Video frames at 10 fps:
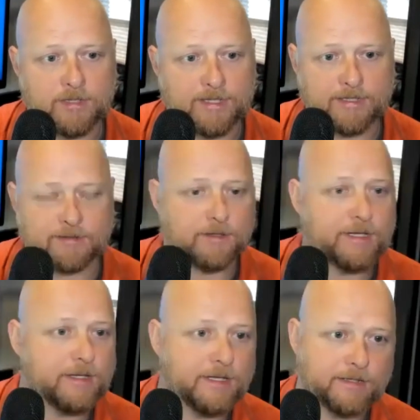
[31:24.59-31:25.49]
Is there
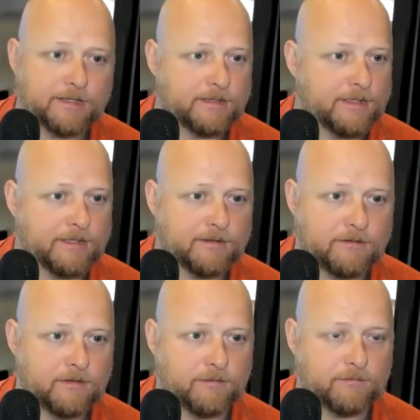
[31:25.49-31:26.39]
anything that
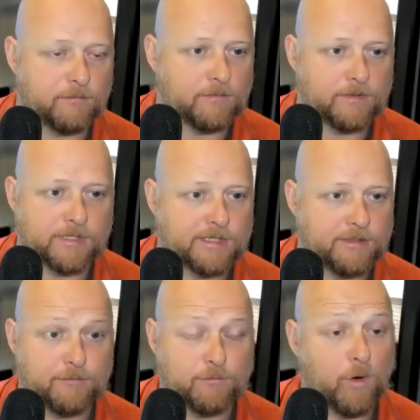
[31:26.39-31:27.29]

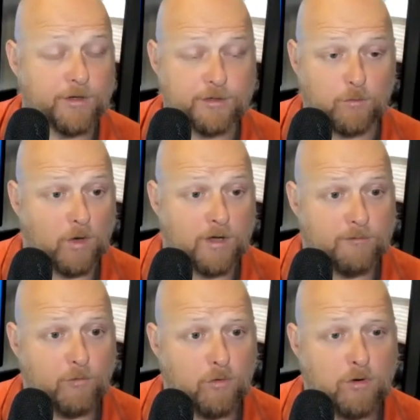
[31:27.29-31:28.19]
you want
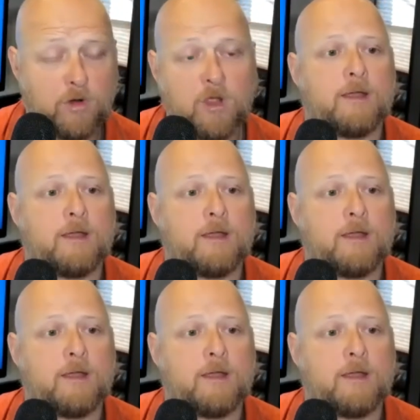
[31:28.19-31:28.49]
for?